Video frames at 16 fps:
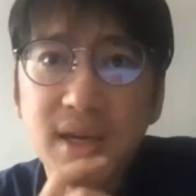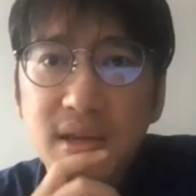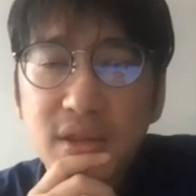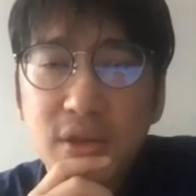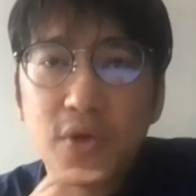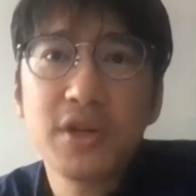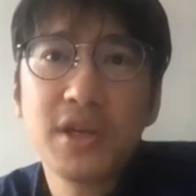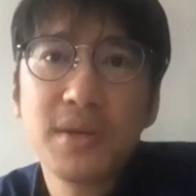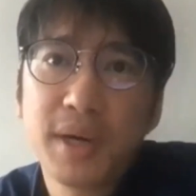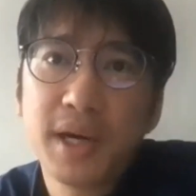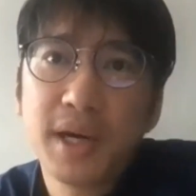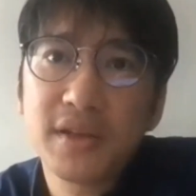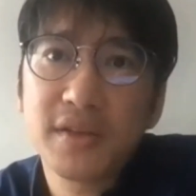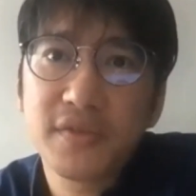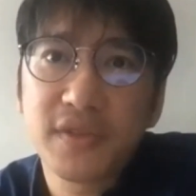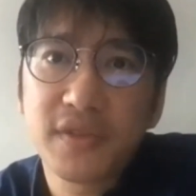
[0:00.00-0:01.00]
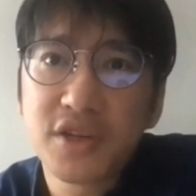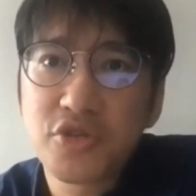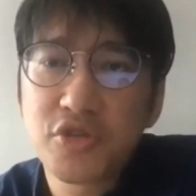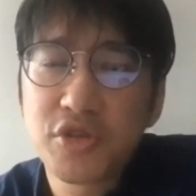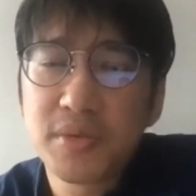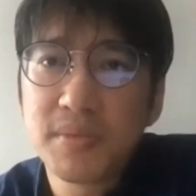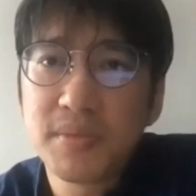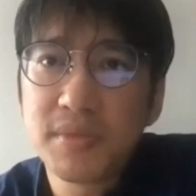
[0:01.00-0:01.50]
The only part of the
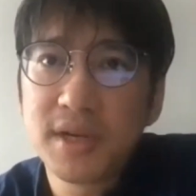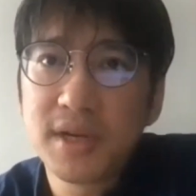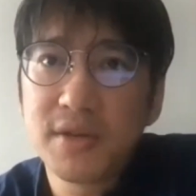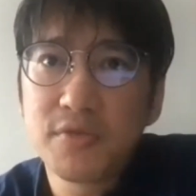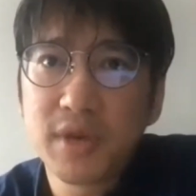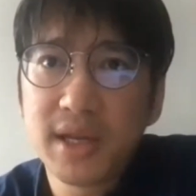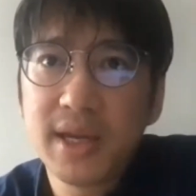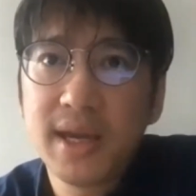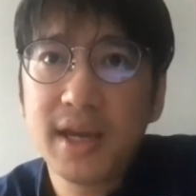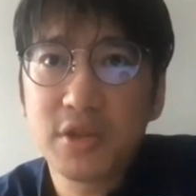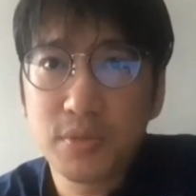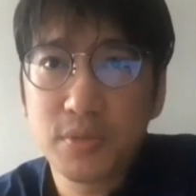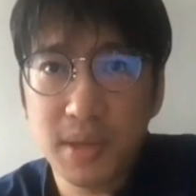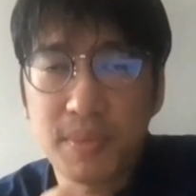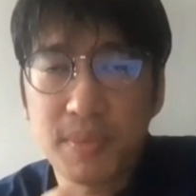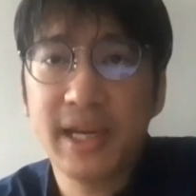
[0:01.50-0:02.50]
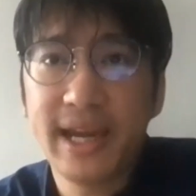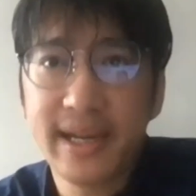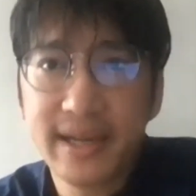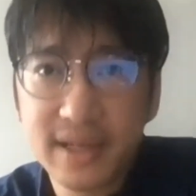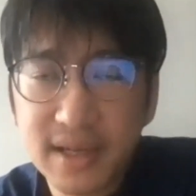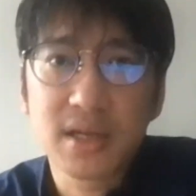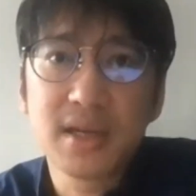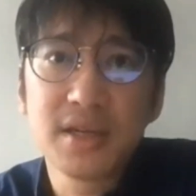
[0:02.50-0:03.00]
trip that really had to be
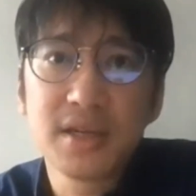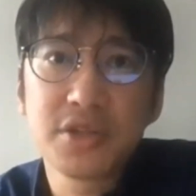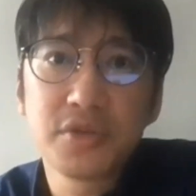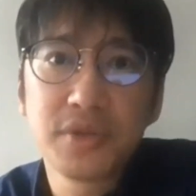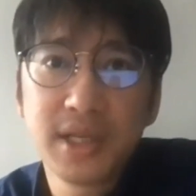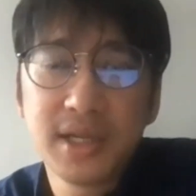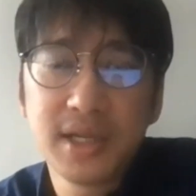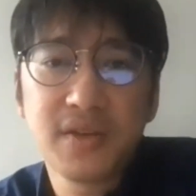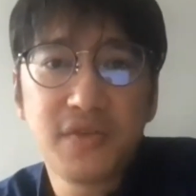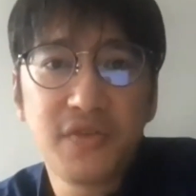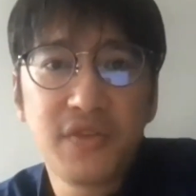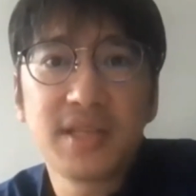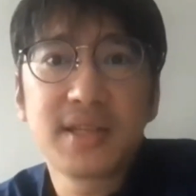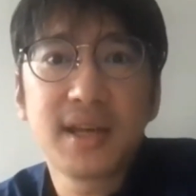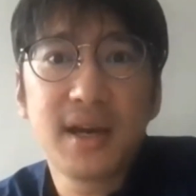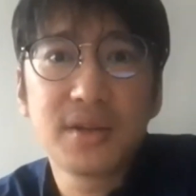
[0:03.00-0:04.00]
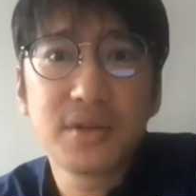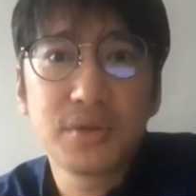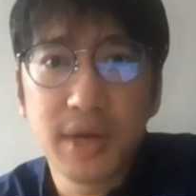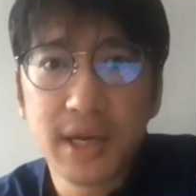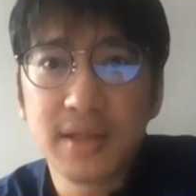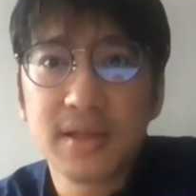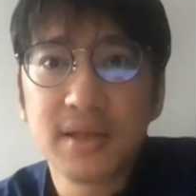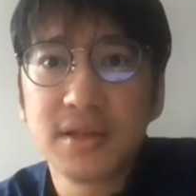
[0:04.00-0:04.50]
planned, because you needed a visa to
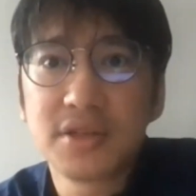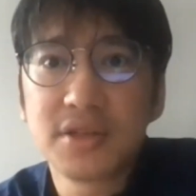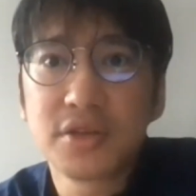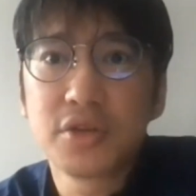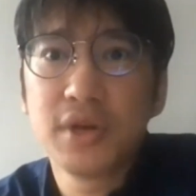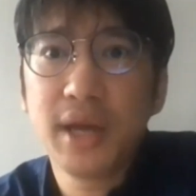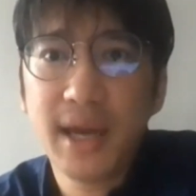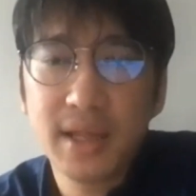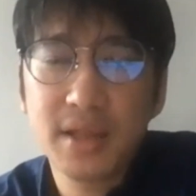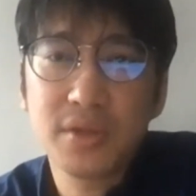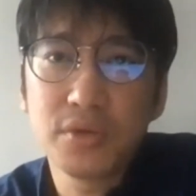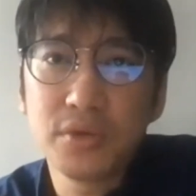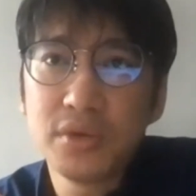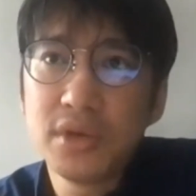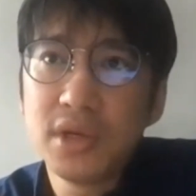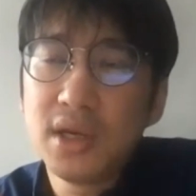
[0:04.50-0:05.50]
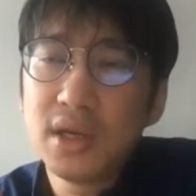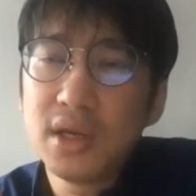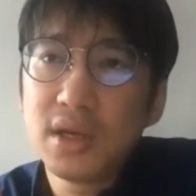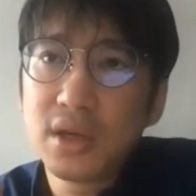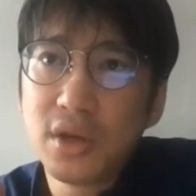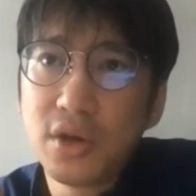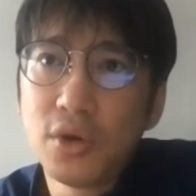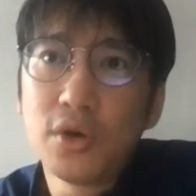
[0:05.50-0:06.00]
enter. So you had to
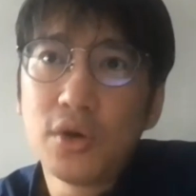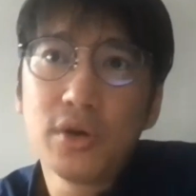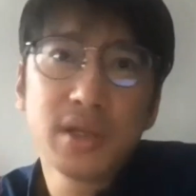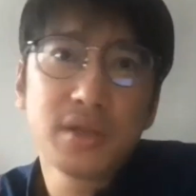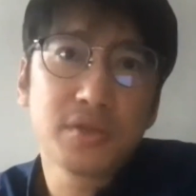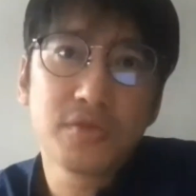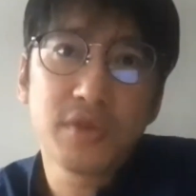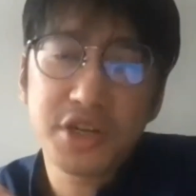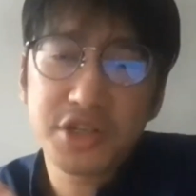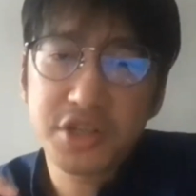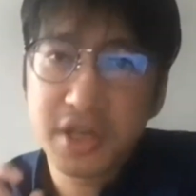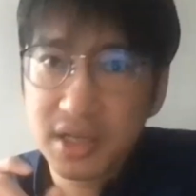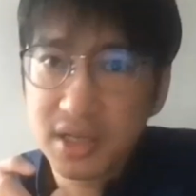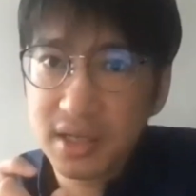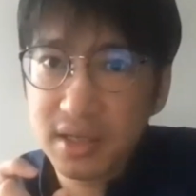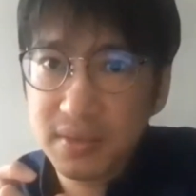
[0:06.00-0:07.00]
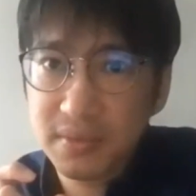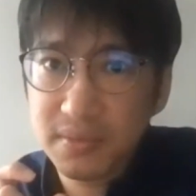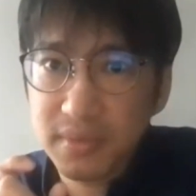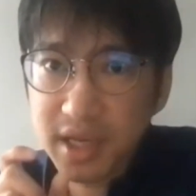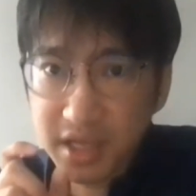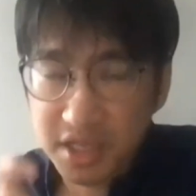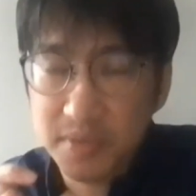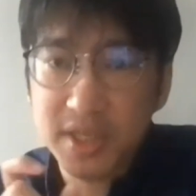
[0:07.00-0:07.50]
go into Russia at
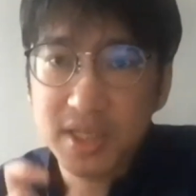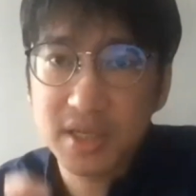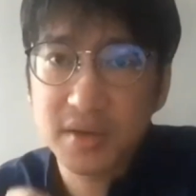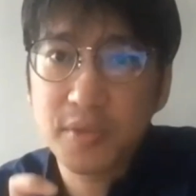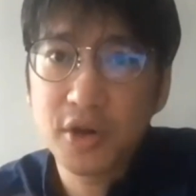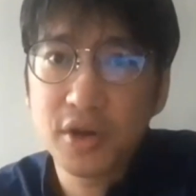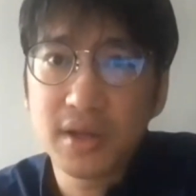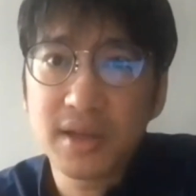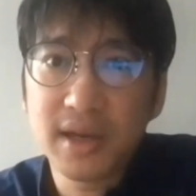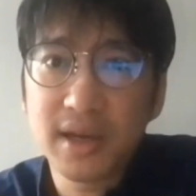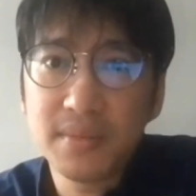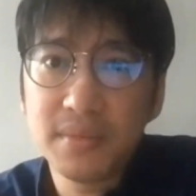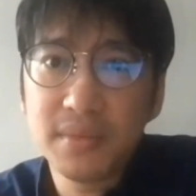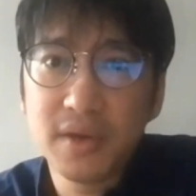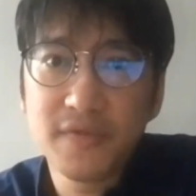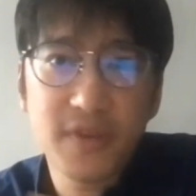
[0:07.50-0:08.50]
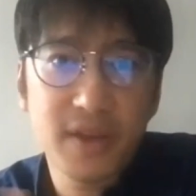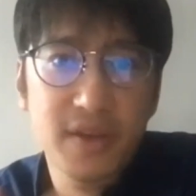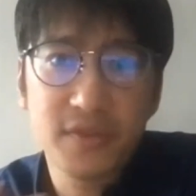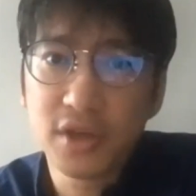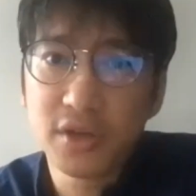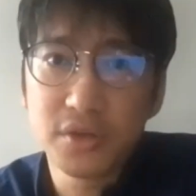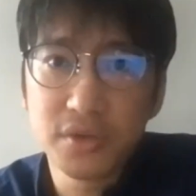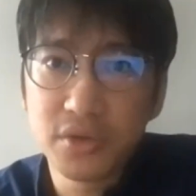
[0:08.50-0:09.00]
a specific point in time. If
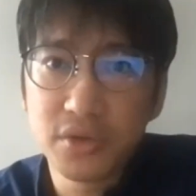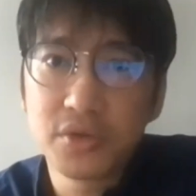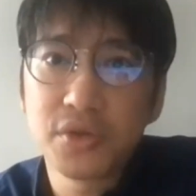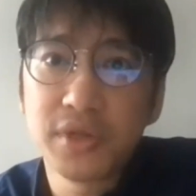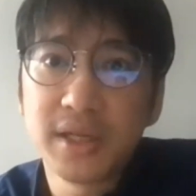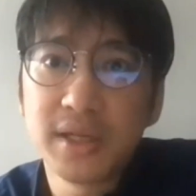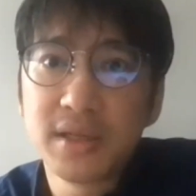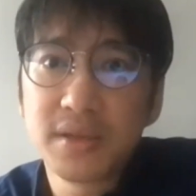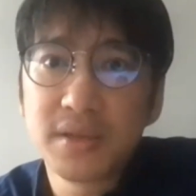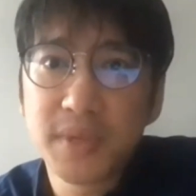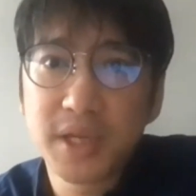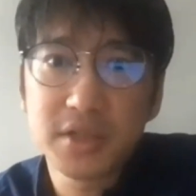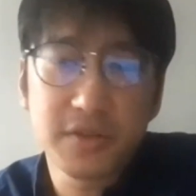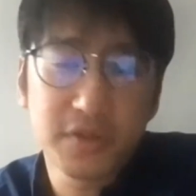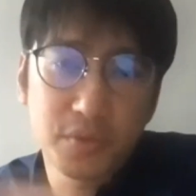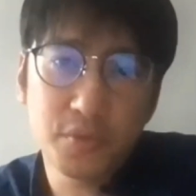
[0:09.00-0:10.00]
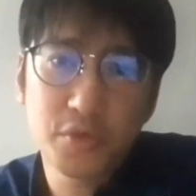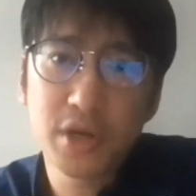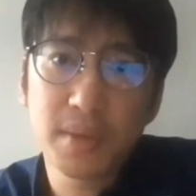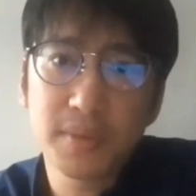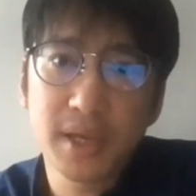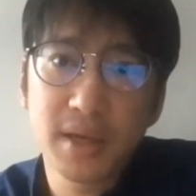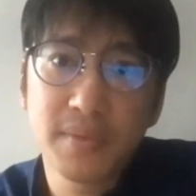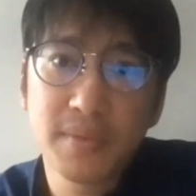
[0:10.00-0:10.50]
not, you couldn't because you have to
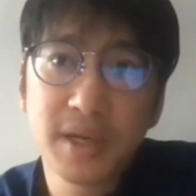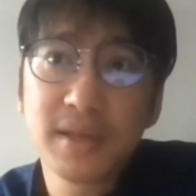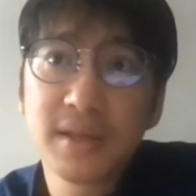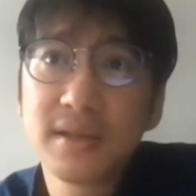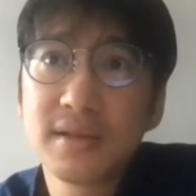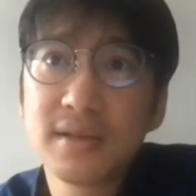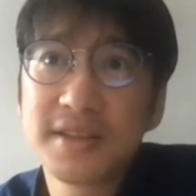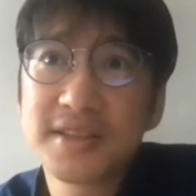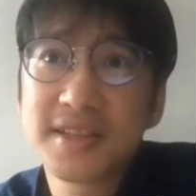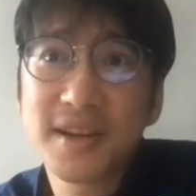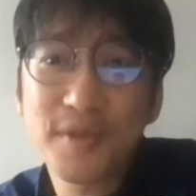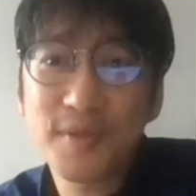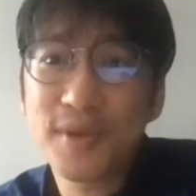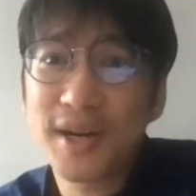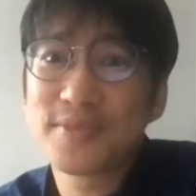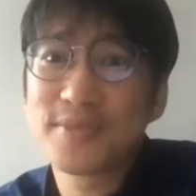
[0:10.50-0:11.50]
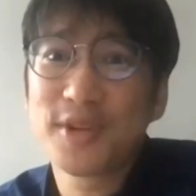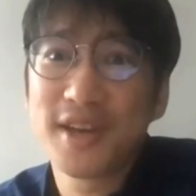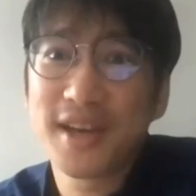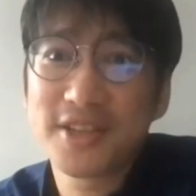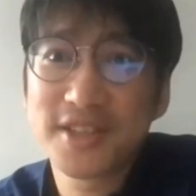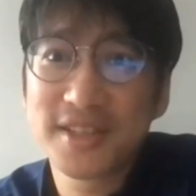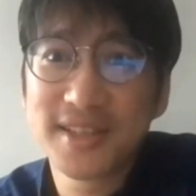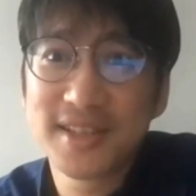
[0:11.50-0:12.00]
pre-apply. But the Singapore passport
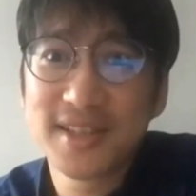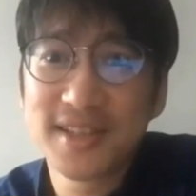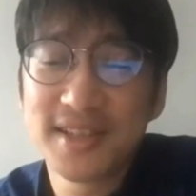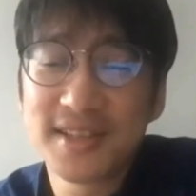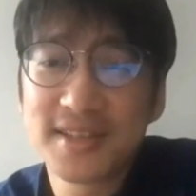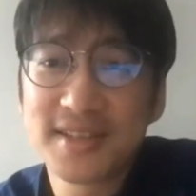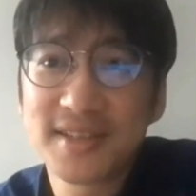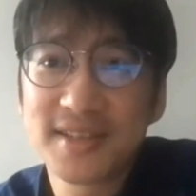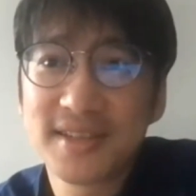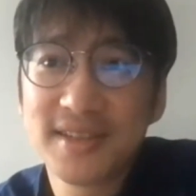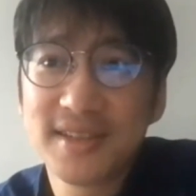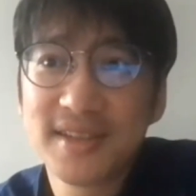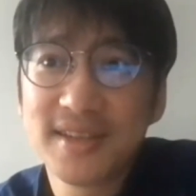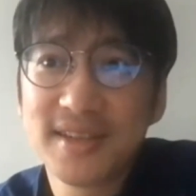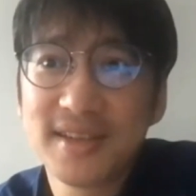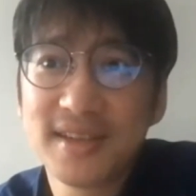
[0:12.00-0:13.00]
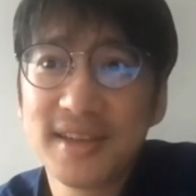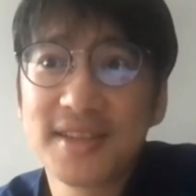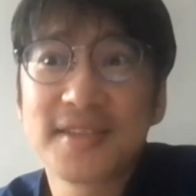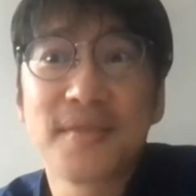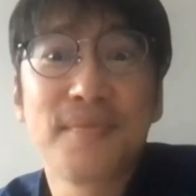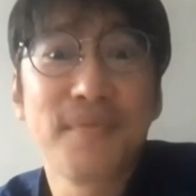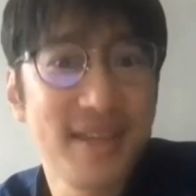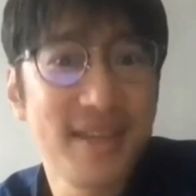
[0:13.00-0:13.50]
actually is
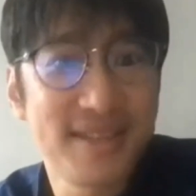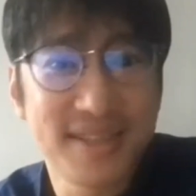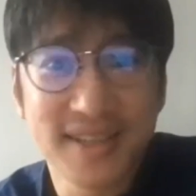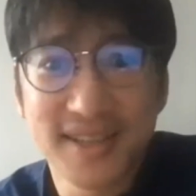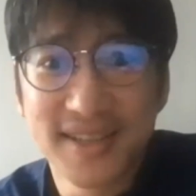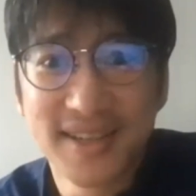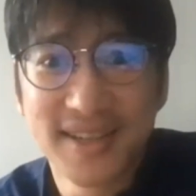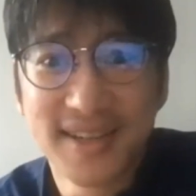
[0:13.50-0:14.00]
amazing.